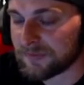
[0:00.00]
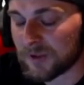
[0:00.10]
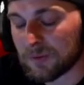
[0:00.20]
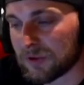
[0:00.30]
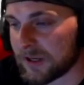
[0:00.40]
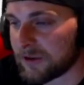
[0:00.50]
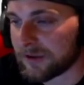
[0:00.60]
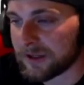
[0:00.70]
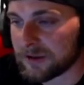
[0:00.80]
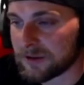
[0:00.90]
Play it
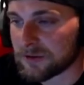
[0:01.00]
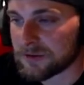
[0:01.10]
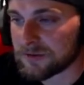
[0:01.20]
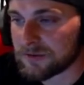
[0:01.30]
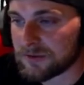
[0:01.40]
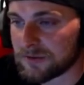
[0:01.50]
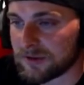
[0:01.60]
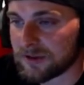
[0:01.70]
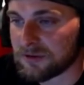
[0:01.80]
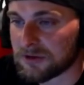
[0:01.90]
on a hill.
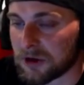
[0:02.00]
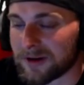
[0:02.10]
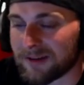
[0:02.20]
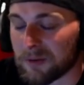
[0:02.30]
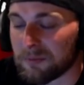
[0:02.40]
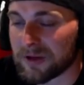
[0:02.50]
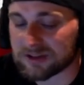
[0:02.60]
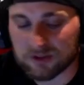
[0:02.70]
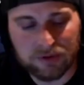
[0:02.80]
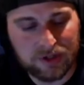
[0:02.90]
You don't have the
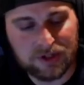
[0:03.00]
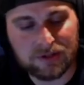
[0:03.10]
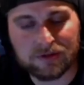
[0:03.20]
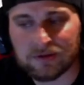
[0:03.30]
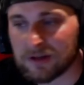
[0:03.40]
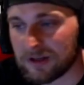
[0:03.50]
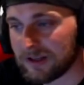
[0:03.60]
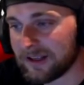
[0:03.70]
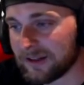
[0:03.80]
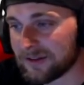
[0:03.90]
best depression
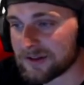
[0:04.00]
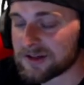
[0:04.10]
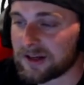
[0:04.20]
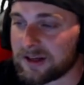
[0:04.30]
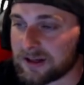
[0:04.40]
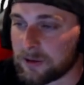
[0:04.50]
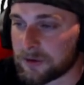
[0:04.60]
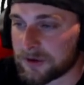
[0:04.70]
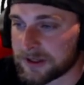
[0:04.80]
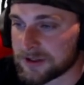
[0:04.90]
in this tank, I will
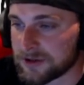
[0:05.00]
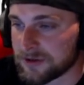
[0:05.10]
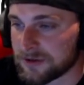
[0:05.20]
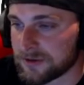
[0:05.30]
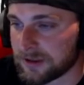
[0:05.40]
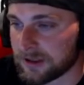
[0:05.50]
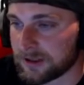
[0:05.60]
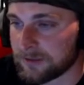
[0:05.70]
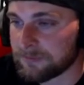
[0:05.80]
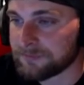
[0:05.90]
grant you.
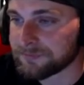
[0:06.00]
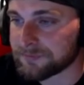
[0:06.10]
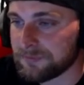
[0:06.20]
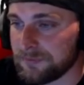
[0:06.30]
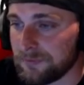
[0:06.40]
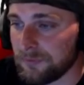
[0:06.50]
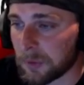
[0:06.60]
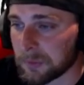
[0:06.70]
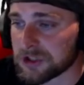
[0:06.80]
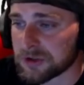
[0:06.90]

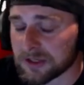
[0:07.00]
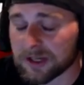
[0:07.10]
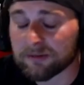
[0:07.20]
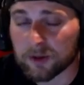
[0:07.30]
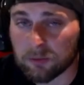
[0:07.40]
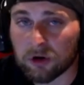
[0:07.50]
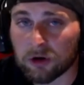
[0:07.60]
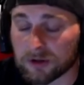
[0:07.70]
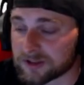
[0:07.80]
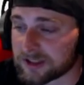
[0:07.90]
But you can definitely
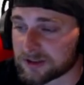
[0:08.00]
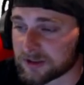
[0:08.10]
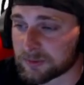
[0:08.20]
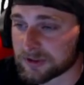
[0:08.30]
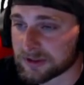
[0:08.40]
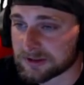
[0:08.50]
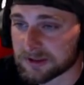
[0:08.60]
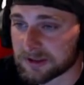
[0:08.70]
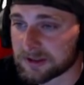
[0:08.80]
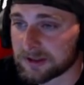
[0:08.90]
brawl and side scrape in this
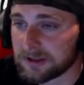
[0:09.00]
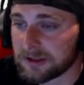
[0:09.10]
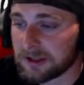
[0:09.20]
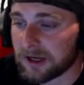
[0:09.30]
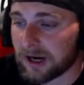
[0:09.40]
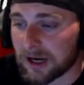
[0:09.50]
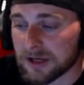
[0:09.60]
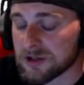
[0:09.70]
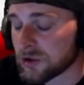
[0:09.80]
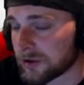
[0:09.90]
tank. I
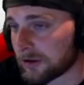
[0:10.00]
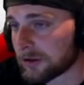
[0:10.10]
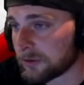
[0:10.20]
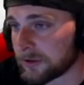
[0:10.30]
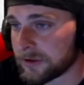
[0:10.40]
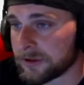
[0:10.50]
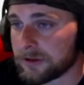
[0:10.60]
enjoy all three.